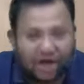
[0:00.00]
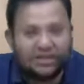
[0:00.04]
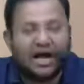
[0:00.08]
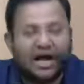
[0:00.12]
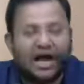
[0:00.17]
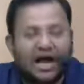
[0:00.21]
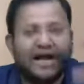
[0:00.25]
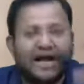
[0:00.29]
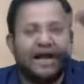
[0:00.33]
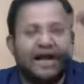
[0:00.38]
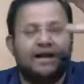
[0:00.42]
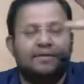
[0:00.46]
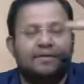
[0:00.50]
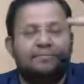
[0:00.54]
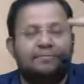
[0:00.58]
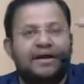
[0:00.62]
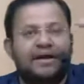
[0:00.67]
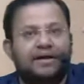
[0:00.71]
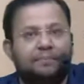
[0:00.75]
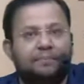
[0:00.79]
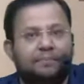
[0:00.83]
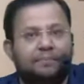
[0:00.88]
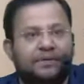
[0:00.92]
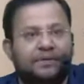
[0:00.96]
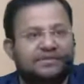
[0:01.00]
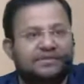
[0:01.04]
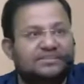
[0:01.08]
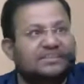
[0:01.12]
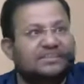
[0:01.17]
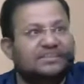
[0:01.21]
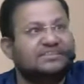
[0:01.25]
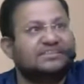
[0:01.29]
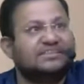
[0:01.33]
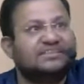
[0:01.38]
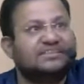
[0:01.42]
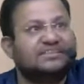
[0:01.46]
I had made
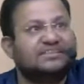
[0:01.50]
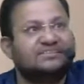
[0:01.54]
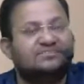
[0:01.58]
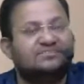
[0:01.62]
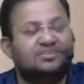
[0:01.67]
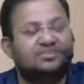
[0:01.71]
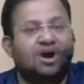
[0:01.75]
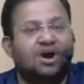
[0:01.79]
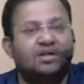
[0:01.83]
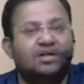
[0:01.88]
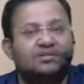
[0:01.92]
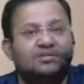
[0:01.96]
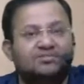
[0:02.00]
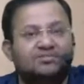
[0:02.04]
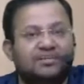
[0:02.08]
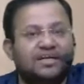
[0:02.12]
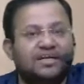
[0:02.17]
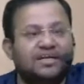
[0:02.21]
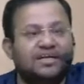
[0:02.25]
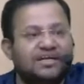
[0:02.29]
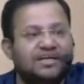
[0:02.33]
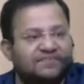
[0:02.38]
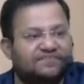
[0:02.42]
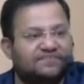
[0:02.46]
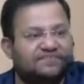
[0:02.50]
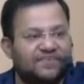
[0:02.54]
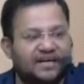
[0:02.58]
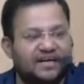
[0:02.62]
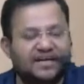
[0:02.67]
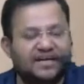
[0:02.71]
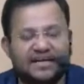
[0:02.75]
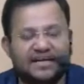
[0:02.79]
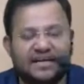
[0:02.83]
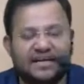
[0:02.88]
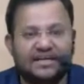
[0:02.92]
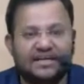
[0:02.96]
purchases on 3 different
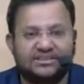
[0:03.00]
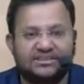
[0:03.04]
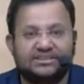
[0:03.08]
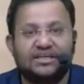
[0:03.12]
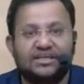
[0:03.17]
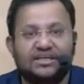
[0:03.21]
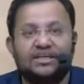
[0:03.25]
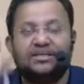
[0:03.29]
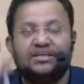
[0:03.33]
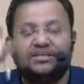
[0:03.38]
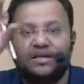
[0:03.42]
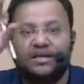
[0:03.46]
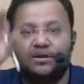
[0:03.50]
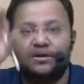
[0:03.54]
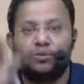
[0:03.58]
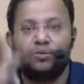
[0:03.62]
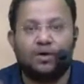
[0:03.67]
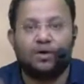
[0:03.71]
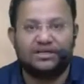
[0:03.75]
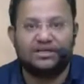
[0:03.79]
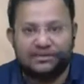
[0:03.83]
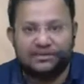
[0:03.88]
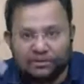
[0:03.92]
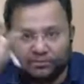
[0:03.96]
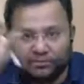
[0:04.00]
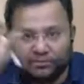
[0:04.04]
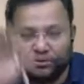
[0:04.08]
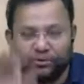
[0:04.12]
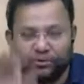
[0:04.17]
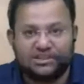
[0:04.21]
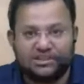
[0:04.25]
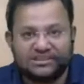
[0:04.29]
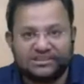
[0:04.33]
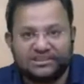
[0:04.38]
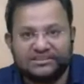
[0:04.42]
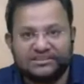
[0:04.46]
dates. Then whatever
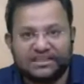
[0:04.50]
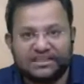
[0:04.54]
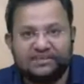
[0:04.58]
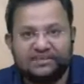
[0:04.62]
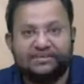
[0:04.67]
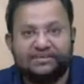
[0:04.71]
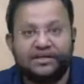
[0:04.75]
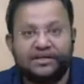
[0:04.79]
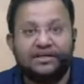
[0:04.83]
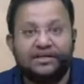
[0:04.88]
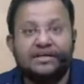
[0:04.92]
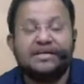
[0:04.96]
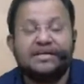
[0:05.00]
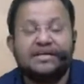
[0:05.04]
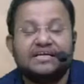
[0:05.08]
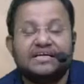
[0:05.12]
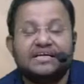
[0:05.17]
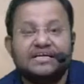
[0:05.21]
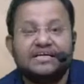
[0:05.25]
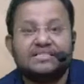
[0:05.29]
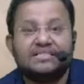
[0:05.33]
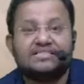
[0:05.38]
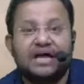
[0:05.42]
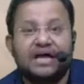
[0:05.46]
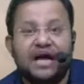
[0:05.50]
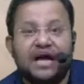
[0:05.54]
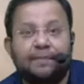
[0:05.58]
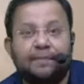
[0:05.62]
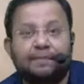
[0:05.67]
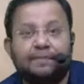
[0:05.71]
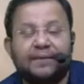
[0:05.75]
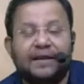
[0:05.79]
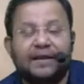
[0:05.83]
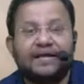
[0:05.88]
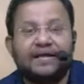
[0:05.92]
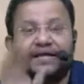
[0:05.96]
bonus is given is
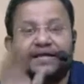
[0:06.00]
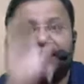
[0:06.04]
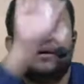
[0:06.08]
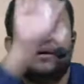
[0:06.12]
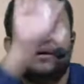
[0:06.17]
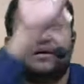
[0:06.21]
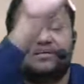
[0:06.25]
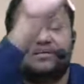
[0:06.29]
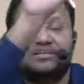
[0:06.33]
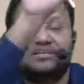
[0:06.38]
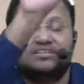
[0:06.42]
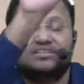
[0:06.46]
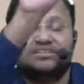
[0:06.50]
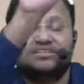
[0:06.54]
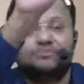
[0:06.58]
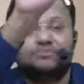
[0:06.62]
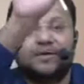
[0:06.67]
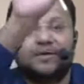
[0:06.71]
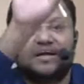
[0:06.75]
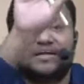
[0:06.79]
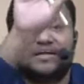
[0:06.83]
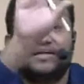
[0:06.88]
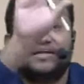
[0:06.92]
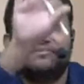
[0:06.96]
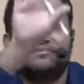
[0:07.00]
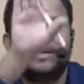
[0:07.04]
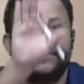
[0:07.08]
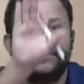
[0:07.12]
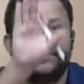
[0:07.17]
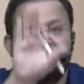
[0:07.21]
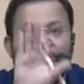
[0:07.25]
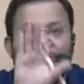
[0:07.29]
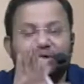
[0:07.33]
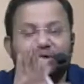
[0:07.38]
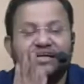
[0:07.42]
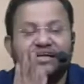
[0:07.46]
applied respectively
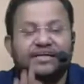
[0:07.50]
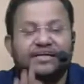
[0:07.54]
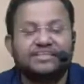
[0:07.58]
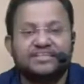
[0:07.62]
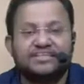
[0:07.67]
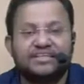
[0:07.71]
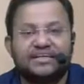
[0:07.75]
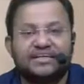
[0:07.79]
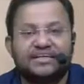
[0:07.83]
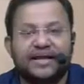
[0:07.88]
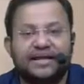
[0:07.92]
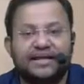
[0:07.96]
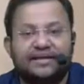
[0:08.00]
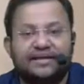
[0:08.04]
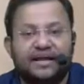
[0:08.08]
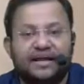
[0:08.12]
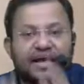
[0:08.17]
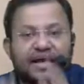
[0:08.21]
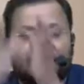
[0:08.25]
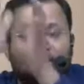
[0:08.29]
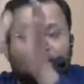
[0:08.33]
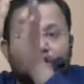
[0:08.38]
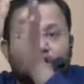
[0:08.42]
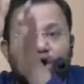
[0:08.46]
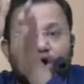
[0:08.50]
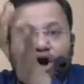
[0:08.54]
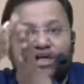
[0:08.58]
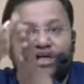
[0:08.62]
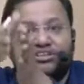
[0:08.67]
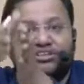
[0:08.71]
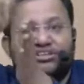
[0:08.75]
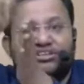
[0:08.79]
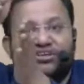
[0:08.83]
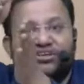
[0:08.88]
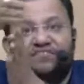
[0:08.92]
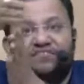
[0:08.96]
to each date and the cost
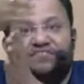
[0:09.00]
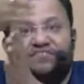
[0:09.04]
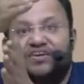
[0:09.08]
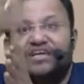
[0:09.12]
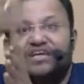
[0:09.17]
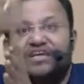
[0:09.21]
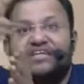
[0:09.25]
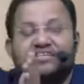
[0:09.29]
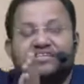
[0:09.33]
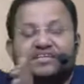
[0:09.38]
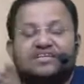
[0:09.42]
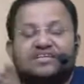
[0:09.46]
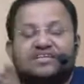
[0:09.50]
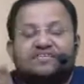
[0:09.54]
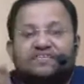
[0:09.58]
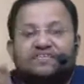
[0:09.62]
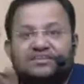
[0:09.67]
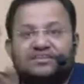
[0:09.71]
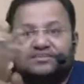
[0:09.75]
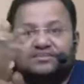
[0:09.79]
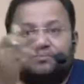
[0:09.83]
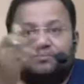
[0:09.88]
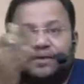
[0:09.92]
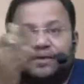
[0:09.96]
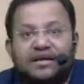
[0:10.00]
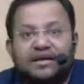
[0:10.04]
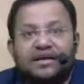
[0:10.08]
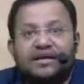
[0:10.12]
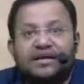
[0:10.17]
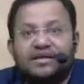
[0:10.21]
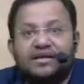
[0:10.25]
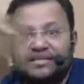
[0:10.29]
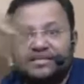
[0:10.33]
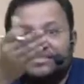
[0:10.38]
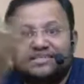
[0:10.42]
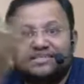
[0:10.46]
of each investment
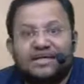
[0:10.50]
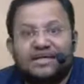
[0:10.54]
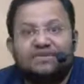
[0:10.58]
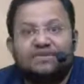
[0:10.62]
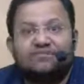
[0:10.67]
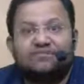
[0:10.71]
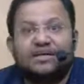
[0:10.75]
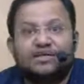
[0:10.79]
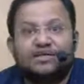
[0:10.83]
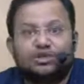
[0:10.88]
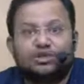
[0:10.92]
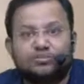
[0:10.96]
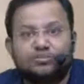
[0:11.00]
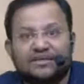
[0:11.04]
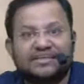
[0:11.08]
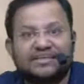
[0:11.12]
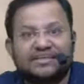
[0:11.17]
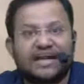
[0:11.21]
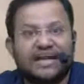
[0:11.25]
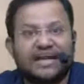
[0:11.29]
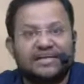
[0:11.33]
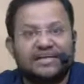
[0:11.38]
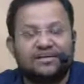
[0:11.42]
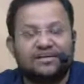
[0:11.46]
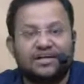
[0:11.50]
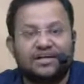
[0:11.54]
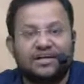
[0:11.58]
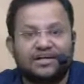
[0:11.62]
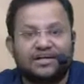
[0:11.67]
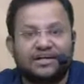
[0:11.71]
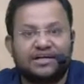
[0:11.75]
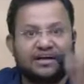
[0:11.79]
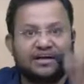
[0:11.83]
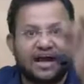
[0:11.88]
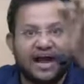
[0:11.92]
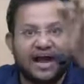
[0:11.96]
is required to be calculated.
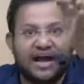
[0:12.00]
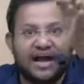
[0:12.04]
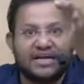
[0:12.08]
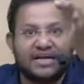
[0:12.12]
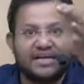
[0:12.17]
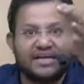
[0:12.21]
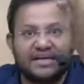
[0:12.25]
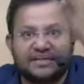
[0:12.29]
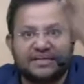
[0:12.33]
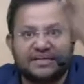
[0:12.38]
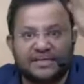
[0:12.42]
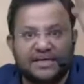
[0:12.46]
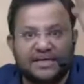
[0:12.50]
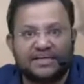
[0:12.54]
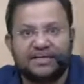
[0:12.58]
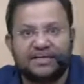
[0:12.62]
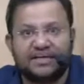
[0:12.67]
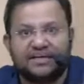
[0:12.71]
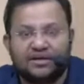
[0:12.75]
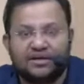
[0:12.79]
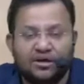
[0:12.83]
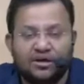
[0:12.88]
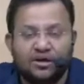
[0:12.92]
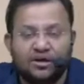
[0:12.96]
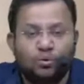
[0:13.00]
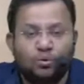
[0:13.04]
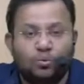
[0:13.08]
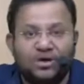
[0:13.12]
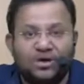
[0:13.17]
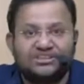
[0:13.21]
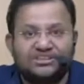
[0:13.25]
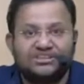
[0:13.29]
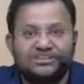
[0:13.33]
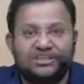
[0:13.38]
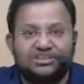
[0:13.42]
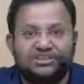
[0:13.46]
I had dictated one
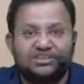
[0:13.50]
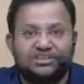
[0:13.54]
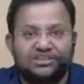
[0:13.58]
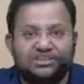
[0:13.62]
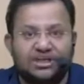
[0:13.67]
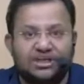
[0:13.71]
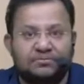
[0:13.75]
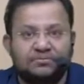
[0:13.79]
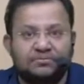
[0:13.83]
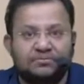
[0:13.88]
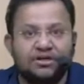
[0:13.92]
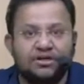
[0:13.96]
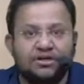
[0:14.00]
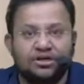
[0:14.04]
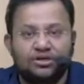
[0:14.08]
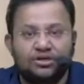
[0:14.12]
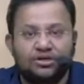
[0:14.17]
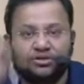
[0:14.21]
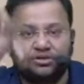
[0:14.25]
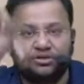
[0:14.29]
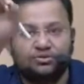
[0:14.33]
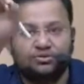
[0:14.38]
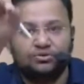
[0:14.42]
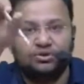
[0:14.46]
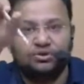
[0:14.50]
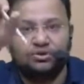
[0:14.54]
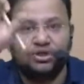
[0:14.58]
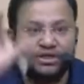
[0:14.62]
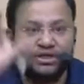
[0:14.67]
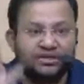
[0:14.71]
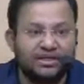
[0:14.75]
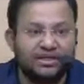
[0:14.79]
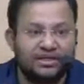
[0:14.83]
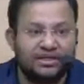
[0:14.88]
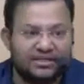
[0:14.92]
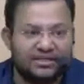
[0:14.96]
such sum to you
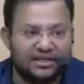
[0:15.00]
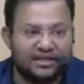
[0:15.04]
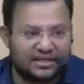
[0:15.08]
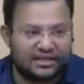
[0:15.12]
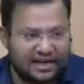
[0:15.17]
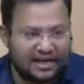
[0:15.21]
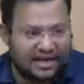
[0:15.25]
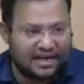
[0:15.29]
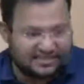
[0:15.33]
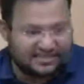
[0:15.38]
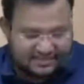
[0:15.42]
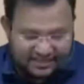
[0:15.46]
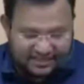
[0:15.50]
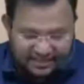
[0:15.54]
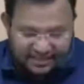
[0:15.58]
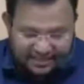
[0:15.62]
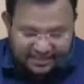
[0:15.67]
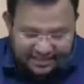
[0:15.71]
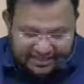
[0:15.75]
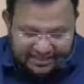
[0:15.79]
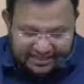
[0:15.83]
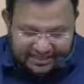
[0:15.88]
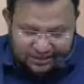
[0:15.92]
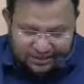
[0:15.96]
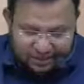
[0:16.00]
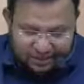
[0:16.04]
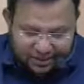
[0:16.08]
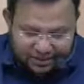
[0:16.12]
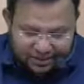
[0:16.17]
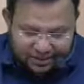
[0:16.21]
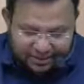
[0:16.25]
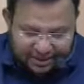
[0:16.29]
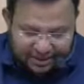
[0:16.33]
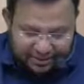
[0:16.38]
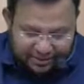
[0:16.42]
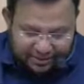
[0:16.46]
during the class in case you are
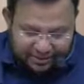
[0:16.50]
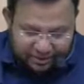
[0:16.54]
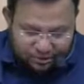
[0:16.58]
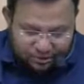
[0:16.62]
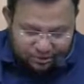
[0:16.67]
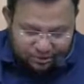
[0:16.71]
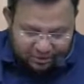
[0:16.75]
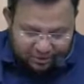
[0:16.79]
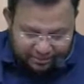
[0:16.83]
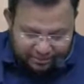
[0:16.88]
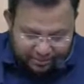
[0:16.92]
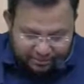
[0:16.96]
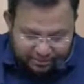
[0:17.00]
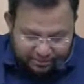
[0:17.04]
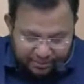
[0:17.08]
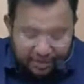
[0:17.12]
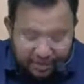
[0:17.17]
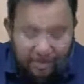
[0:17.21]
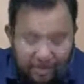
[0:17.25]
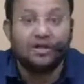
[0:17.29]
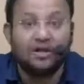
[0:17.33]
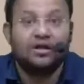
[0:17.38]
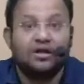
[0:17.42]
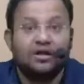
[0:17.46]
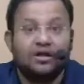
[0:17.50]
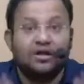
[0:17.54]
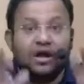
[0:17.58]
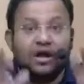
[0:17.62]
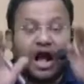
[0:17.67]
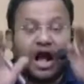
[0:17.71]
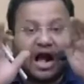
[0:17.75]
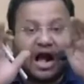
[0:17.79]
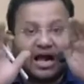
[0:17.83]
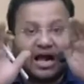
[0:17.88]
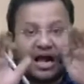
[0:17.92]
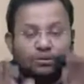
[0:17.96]
able to remember.
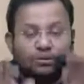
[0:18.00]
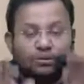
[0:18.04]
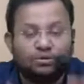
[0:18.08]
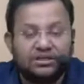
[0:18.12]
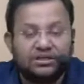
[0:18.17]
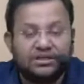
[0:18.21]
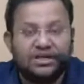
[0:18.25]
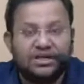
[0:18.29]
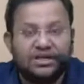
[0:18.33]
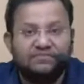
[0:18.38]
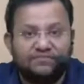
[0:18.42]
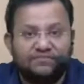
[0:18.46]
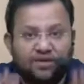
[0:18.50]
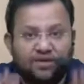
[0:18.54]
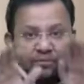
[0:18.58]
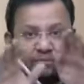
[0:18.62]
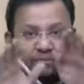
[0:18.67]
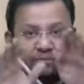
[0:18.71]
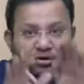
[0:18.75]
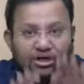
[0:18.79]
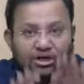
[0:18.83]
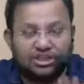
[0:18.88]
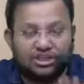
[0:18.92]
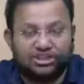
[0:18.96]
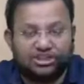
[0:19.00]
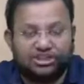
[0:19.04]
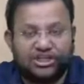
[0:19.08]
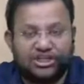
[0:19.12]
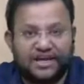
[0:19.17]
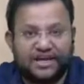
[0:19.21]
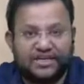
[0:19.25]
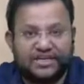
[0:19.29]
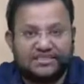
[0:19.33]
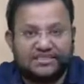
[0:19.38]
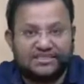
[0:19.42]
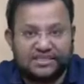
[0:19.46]
Accounting for bonus
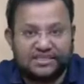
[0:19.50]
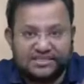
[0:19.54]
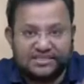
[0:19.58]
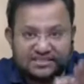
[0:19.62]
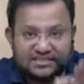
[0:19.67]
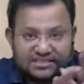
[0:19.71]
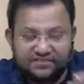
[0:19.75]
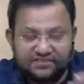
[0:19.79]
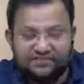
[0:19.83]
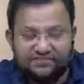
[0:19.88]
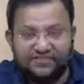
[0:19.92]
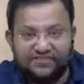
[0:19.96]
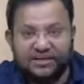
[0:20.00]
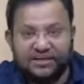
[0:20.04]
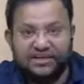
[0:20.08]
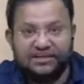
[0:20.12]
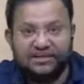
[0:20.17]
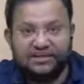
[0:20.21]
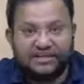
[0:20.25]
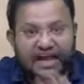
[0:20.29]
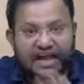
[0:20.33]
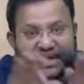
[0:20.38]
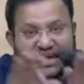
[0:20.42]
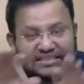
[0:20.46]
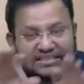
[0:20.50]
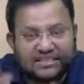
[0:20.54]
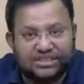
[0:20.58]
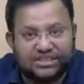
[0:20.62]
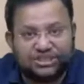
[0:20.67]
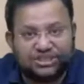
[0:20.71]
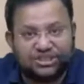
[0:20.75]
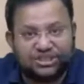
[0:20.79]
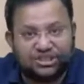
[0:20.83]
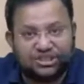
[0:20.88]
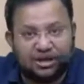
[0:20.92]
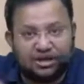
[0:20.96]
shares is different.
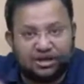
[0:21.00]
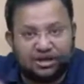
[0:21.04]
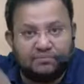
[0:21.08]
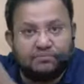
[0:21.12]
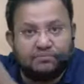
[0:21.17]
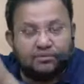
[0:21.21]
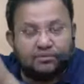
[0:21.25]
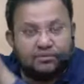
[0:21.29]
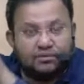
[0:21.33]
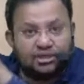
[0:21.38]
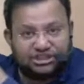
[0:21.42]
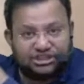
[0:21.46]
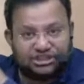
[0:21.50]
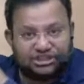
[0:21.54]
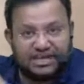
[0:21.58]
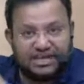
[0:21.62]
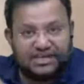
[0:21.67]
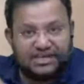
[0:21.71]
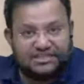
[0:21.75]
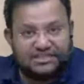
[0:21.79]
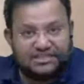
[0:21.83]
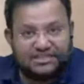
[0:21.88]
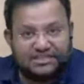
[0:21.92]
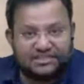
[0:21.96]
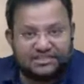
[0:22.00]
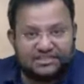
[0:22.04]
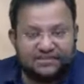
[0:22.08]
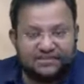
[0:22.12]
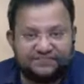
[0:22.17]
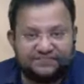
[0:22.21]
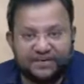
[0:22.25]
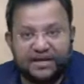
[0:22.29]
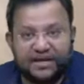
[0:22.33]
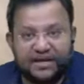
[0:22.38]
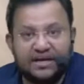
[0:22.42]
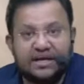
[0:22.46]
Taxation of bonus shares is
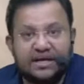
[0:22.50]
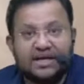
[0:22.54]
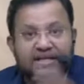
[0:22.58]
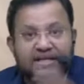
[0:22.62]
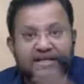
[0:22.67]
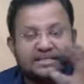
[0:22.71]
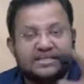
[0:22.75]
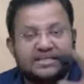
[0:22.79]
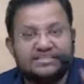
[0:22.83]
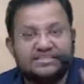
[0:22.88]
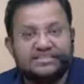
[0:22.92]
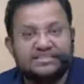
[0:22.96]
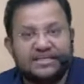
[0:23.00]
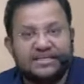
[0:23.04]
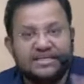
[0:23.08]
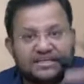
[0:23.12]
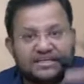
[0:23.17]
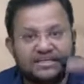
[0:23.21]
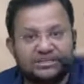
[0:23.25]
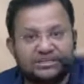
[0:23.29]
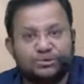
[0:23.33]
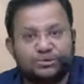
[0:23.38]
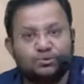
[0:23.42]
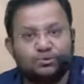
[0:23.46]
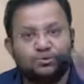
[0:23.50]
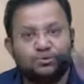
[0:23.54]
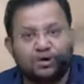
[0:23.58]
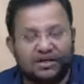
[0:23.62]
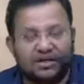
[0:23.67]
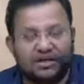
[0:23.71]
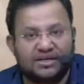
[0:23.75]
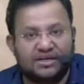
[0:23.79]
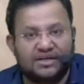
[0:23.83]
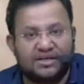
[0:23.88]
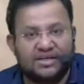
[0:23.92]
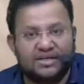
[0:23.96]
different. This leads to a
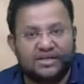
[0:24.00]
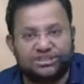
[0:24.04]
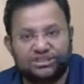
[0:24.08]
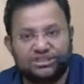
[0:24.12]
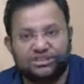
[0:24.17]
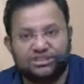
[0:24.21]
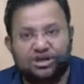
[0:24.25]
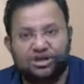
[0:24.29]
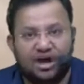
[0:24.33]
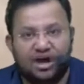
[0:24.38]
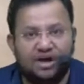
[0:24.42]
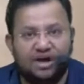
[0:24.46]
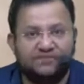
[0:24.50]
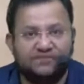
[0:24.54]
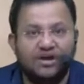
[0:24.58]
creation of